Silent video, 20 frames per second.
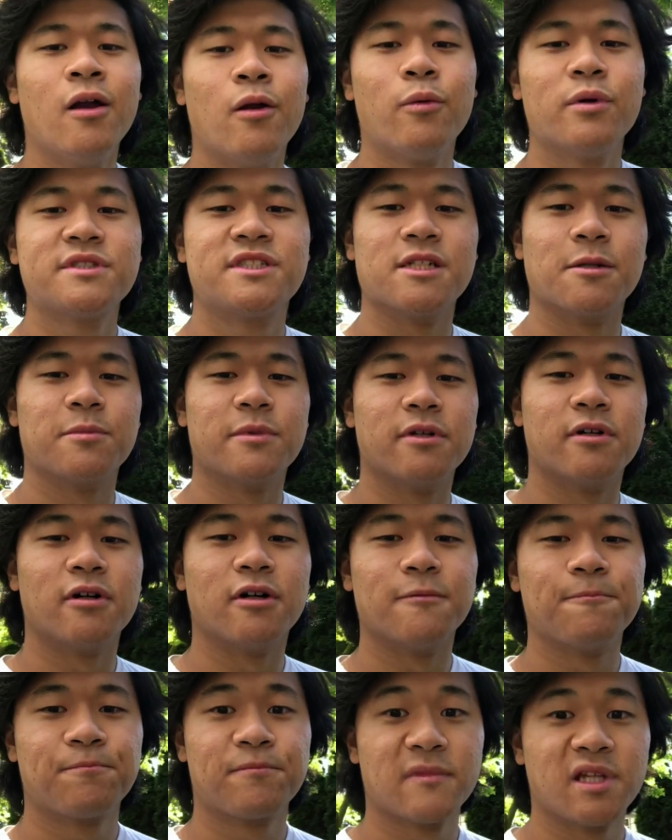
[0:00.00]
What's up,
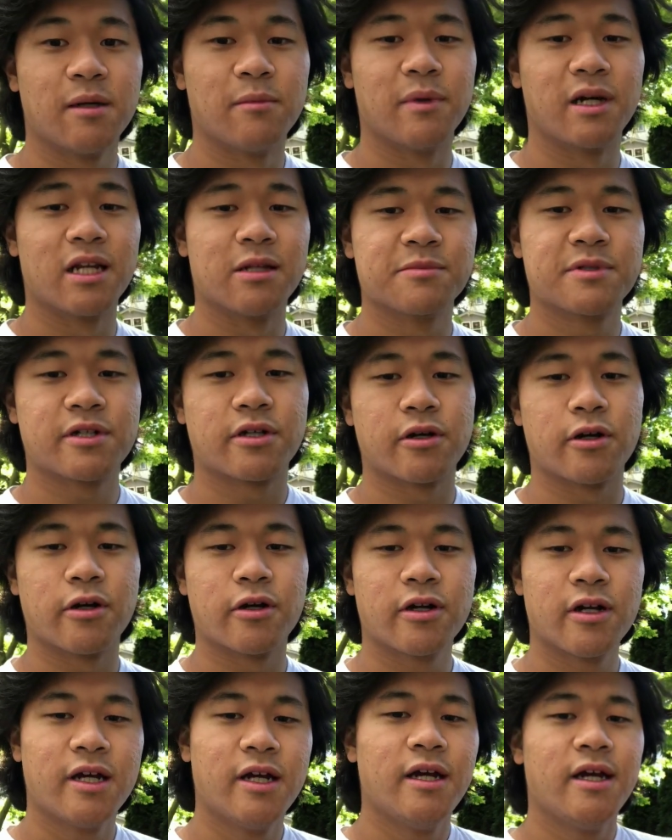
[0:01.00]
y'all? My name's
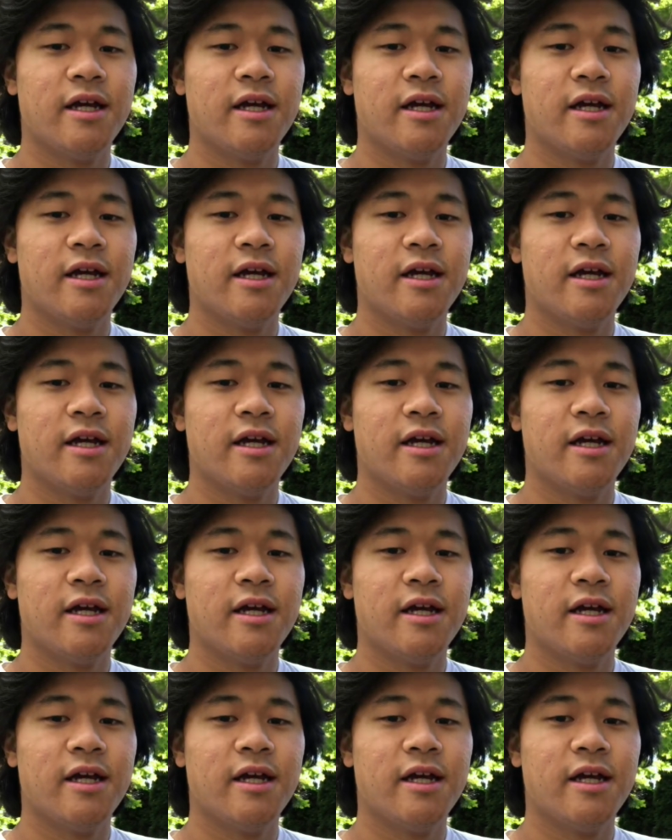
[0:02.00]
Kurt.